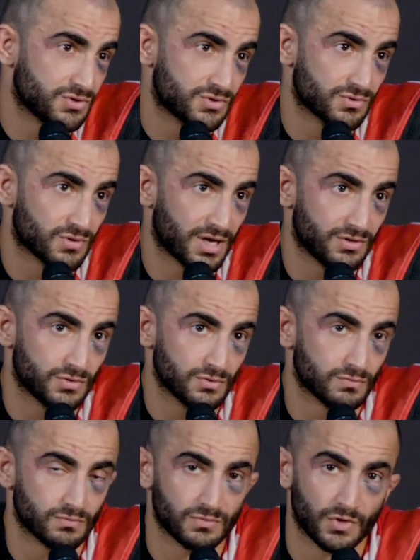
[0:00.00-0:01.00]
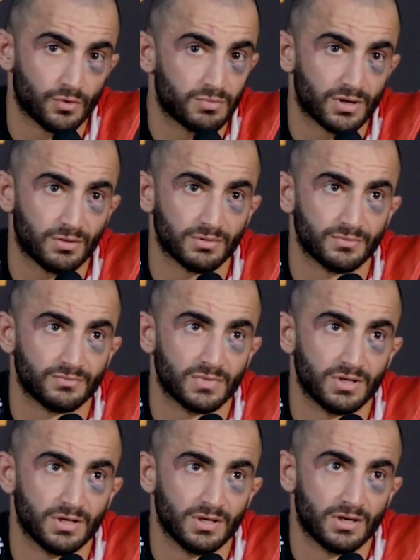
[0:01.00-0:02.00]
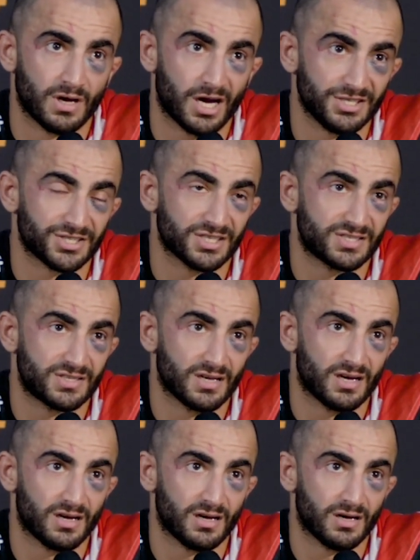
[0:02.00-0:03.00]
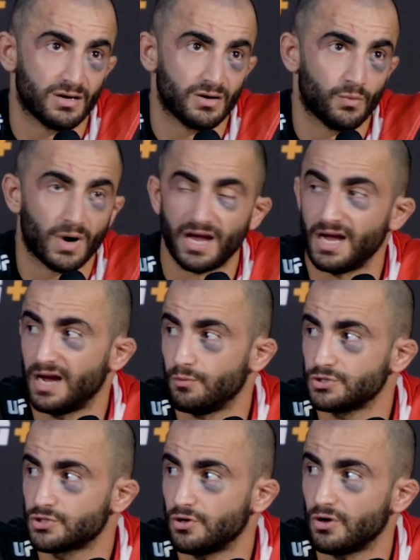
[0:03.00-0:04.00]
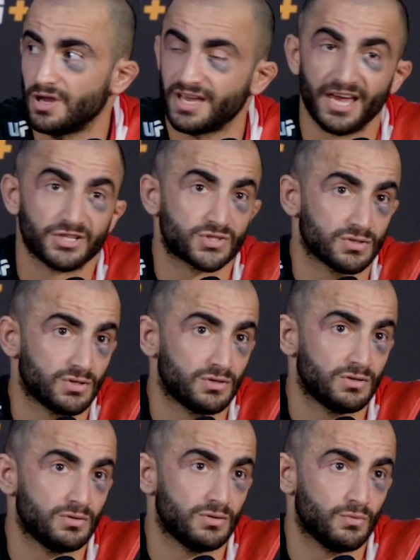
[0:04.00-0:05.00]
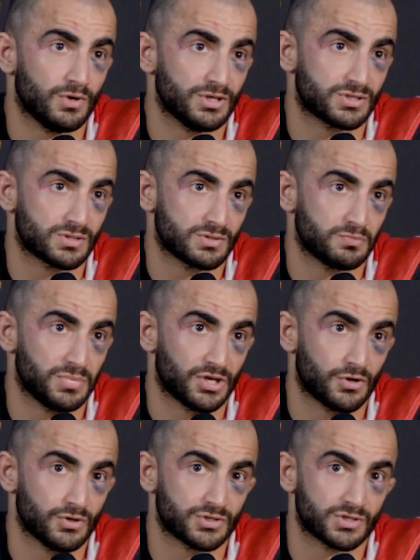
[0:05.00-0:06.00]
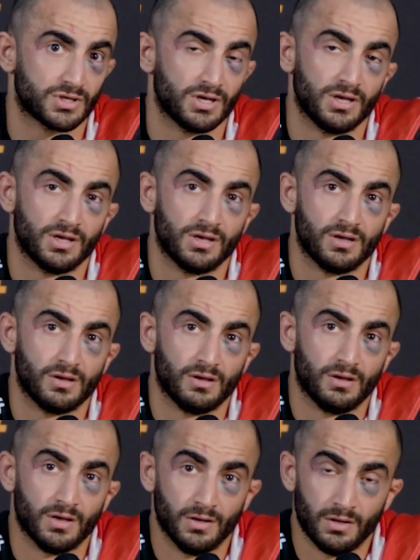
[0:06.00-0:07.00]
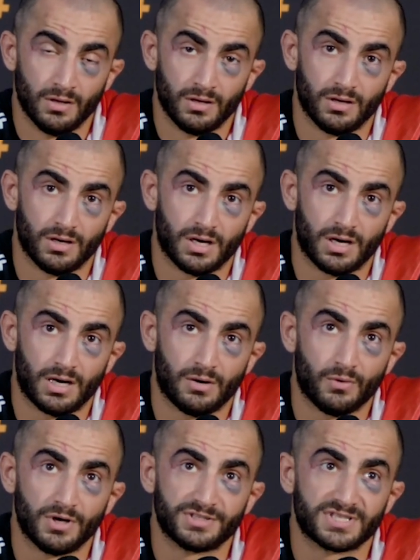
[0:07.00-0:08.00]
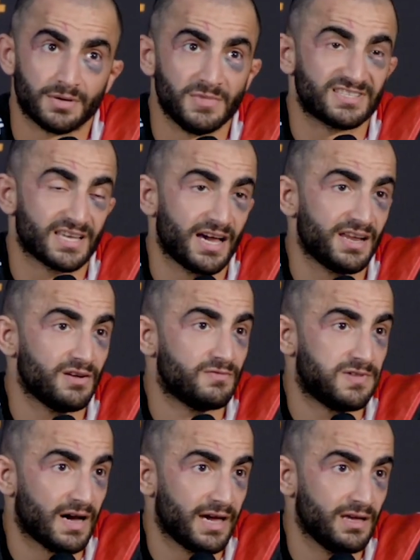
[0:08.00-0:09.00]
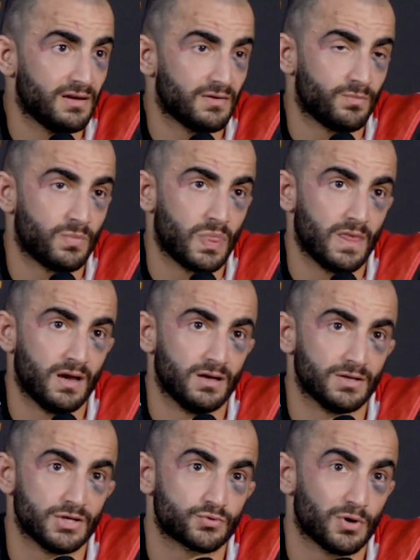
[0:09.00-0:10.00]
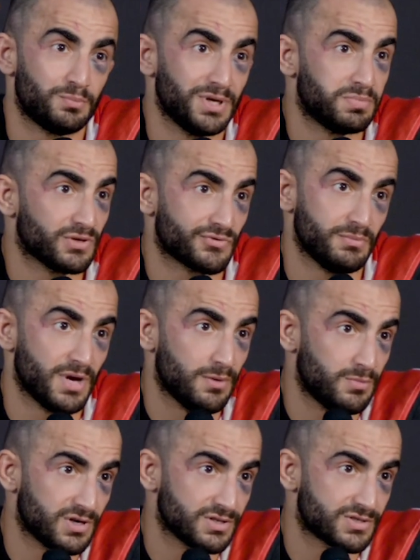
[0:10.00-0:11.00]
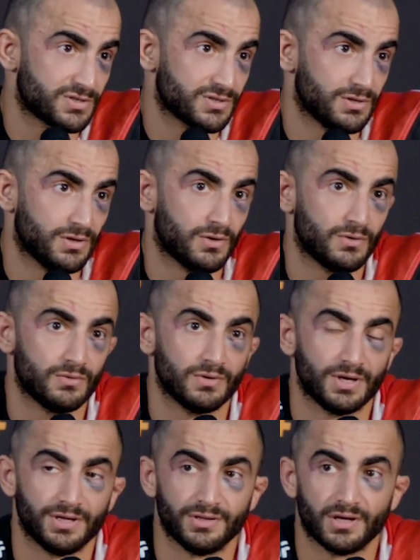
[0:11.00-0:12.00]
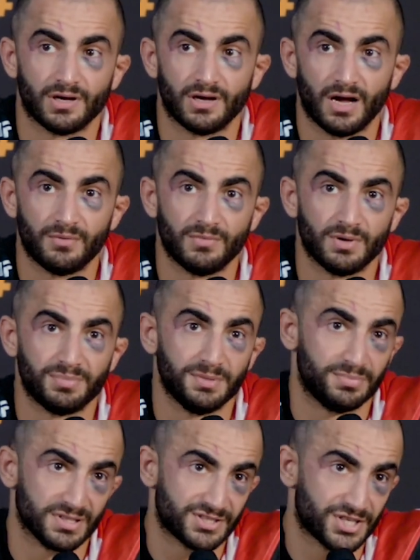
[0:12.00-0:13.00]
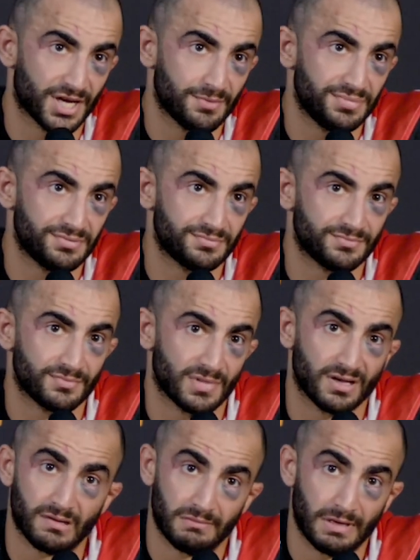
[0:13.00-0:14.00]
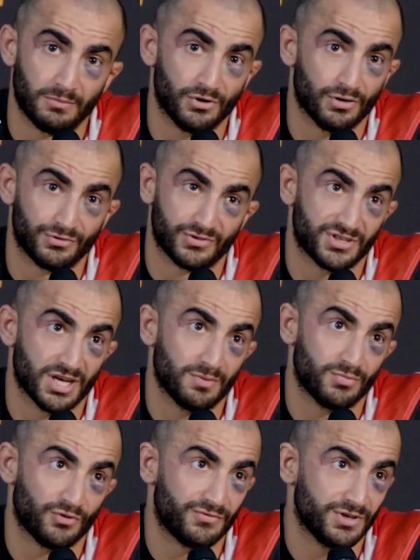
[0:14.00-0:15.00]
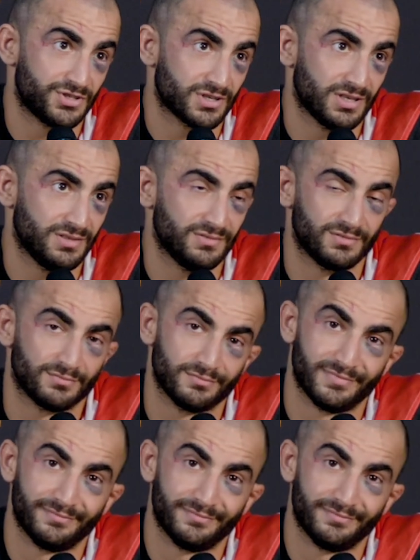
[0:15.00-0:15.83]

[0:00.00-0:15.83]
jiu-jitsu guy too. No problem. I just, why I was calling Edson was because I want some exciting fight. That's what people remember, you know. And I'm a people's champ. I'm not champ officially.